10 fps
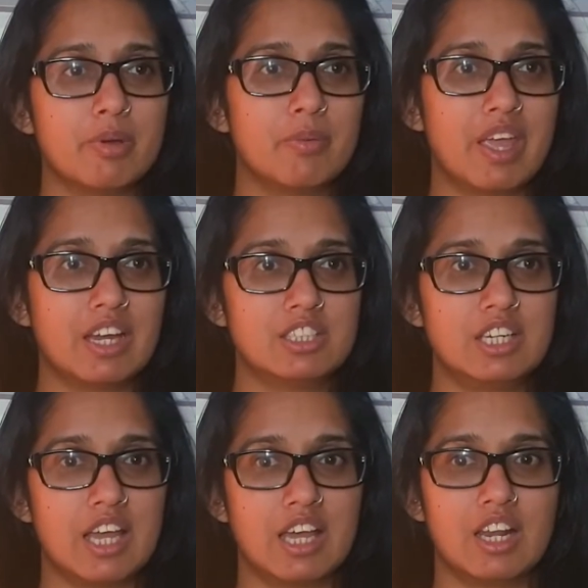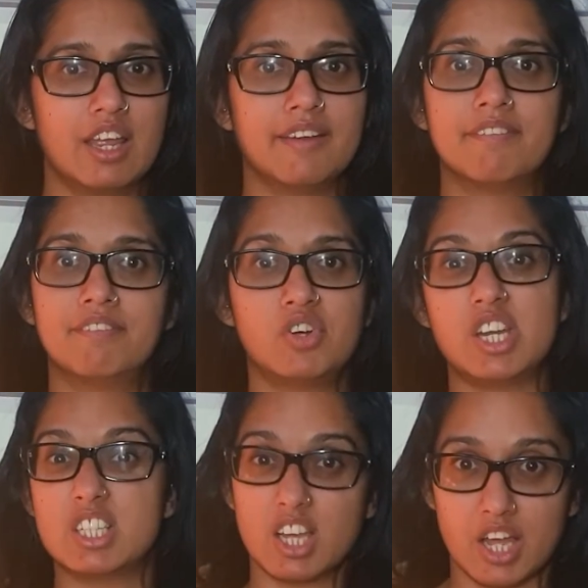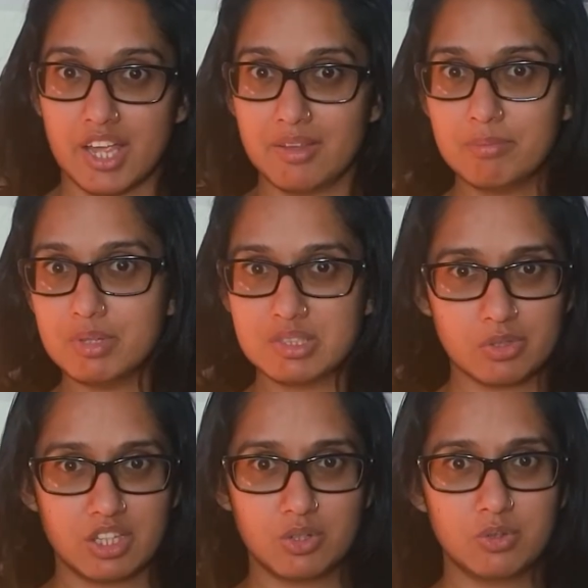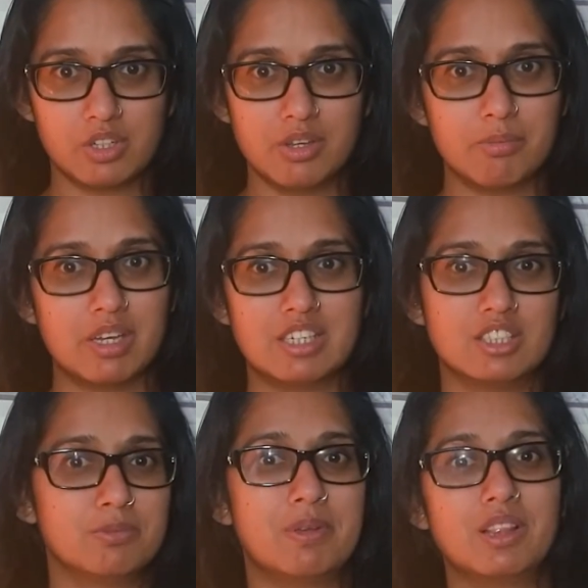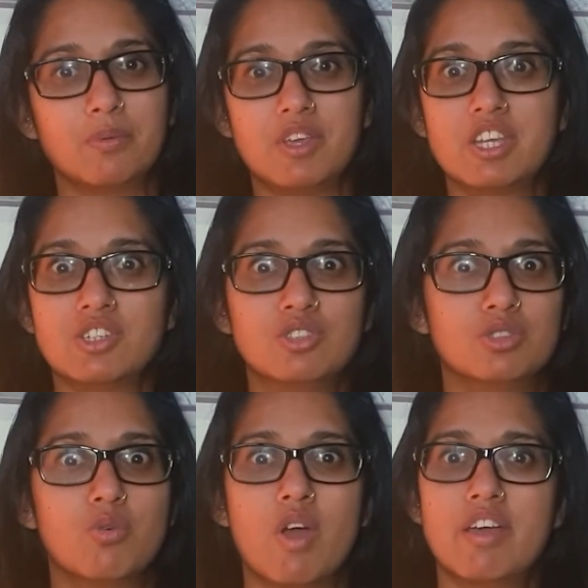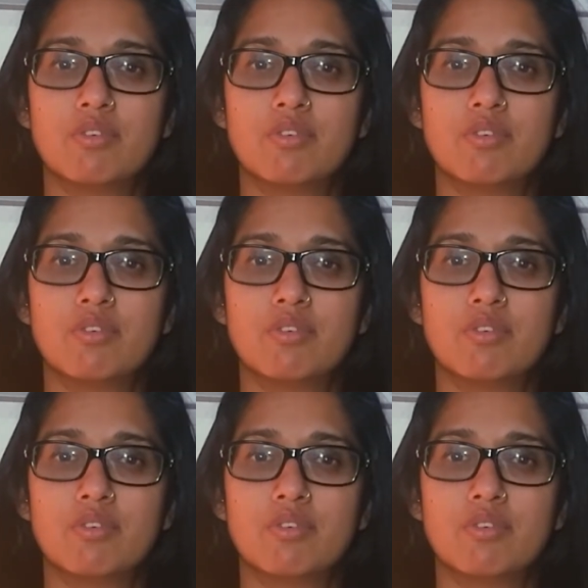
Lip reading: we actually had like free time is what they call it, but it just meant that we can do whatever